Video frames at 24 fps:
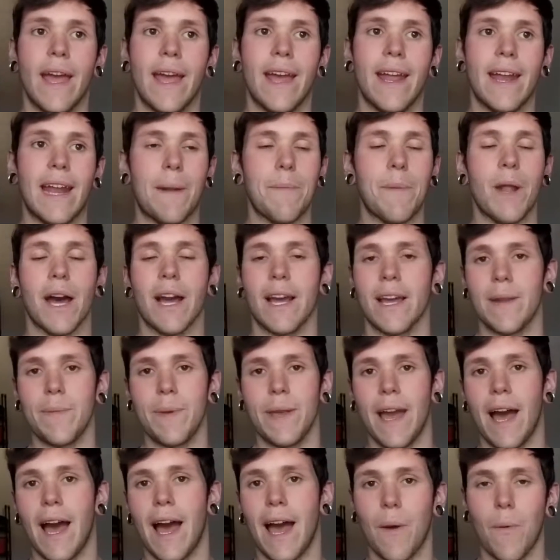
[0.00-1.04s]
and I'm not going to
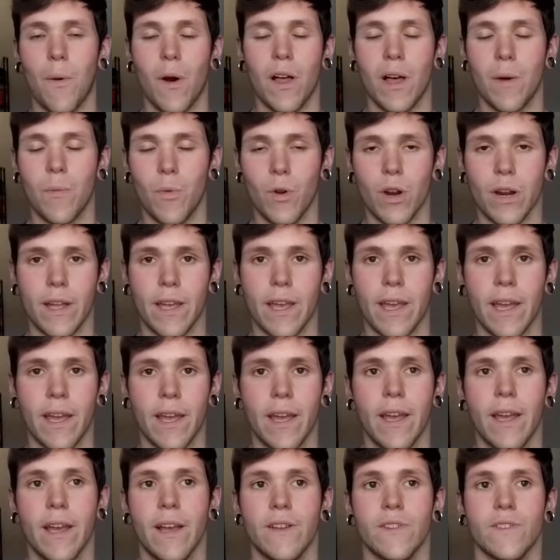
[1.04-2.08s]
be high while I'm
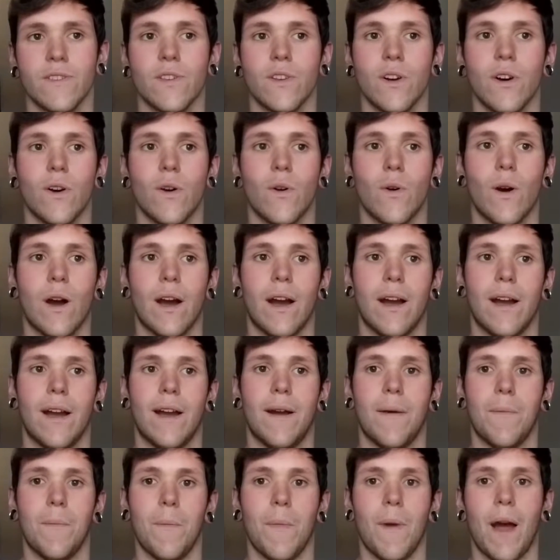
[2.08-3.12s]
working. So
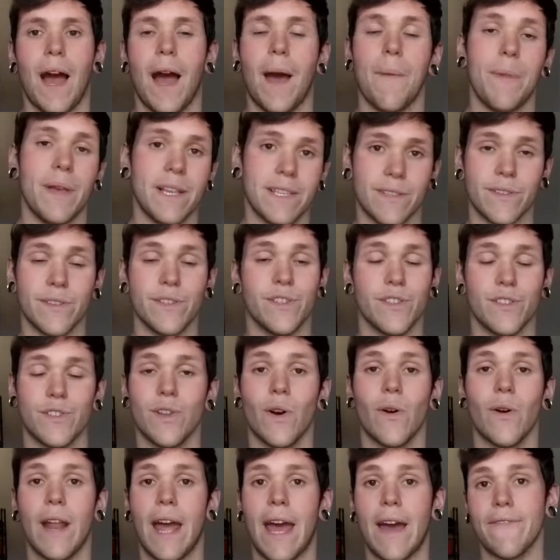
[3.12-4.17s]
I basically just
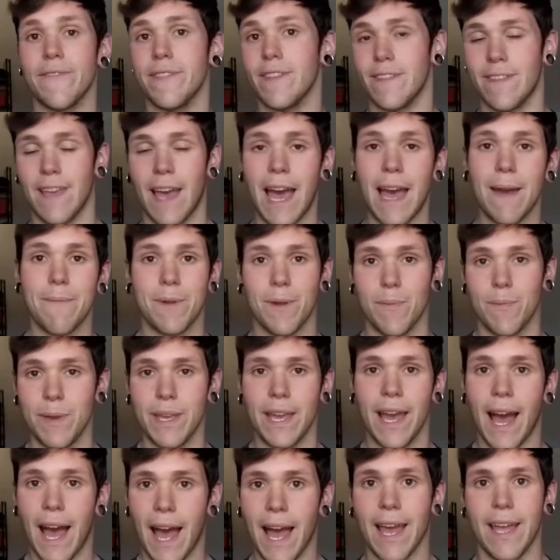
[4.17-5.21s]
don't have the time to
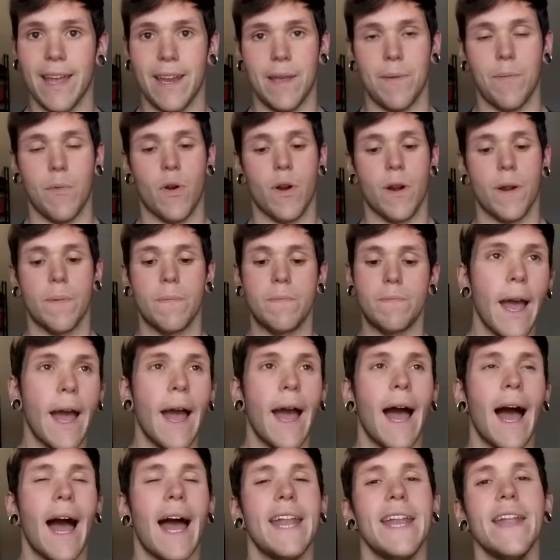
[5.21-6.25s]
be high anymore.
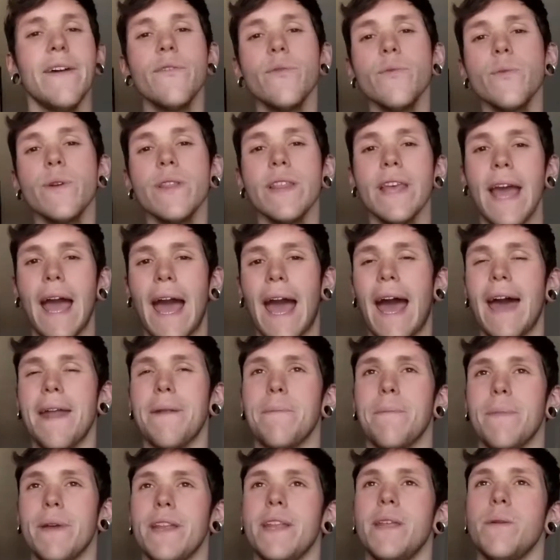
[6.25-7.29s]
I never really
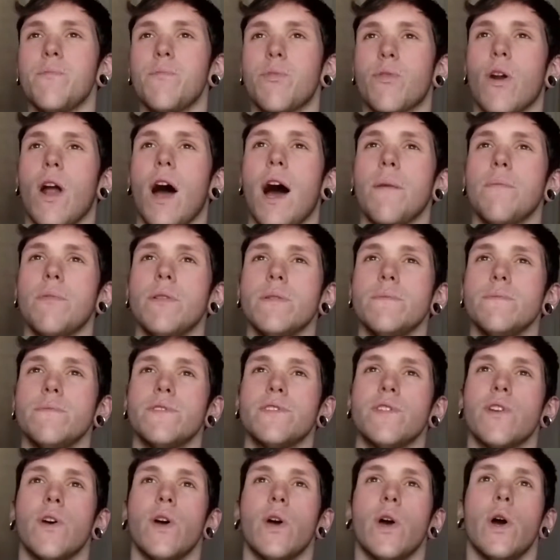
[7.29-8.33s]
had many
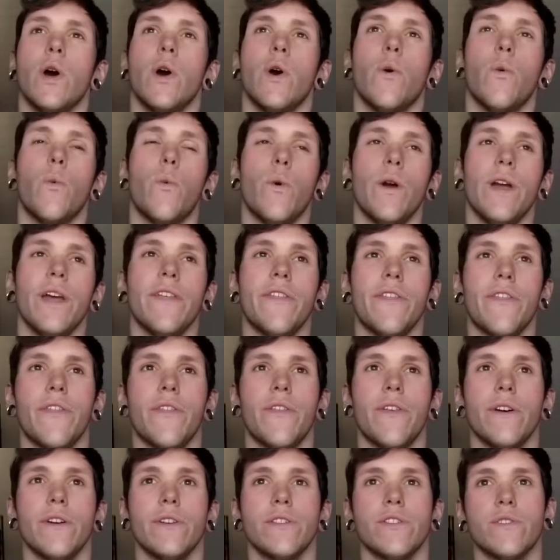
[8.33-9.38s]
problems
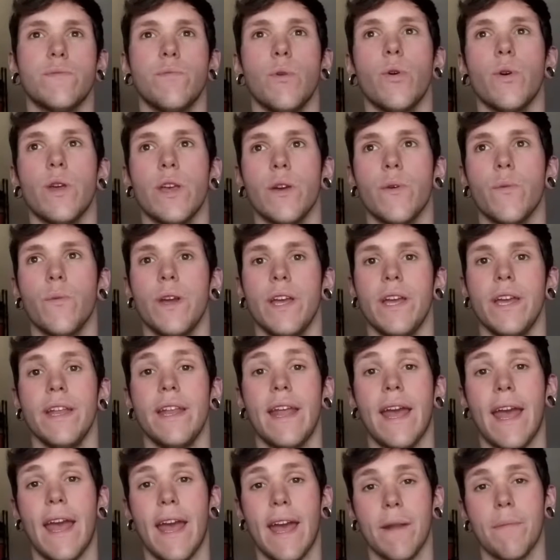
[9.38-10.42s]
with smoking
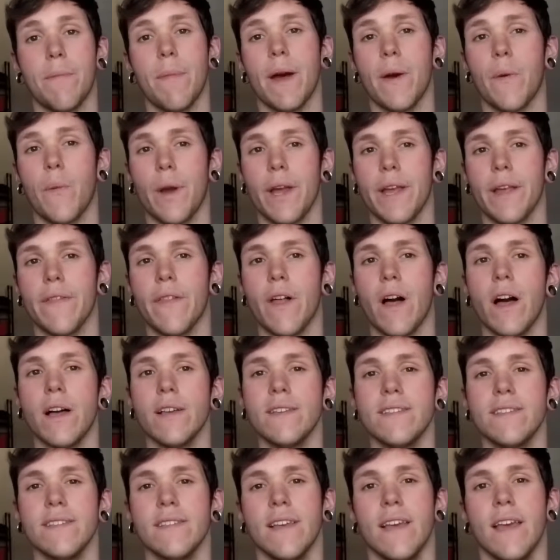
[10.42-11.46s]
weed and my weight
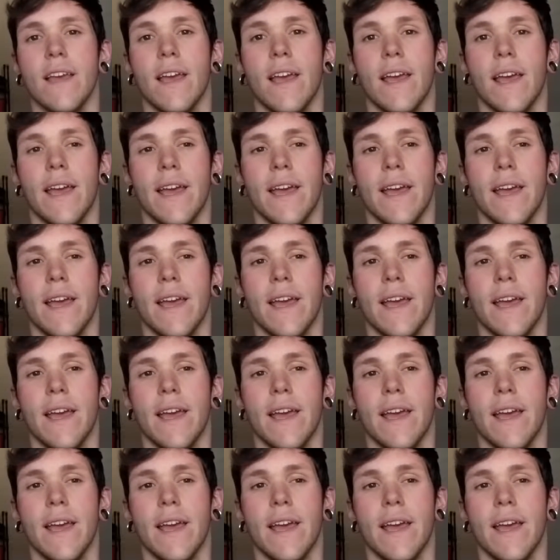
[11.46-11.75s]
loss